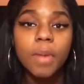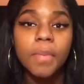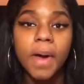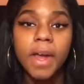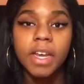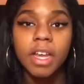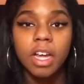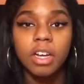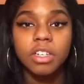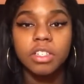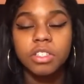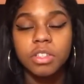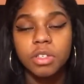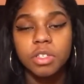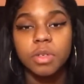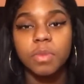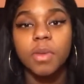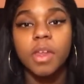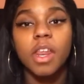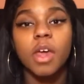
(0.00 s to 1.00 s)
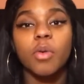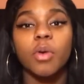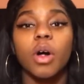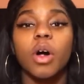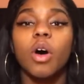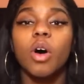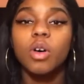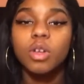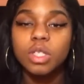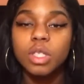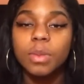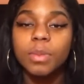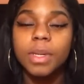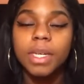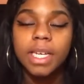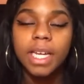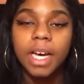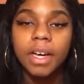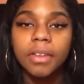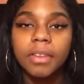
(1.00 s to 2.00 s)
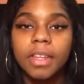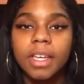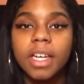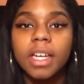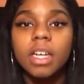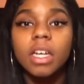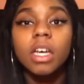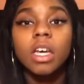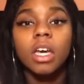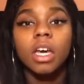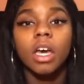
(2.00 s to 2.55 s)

My daughter's social media will also be down there.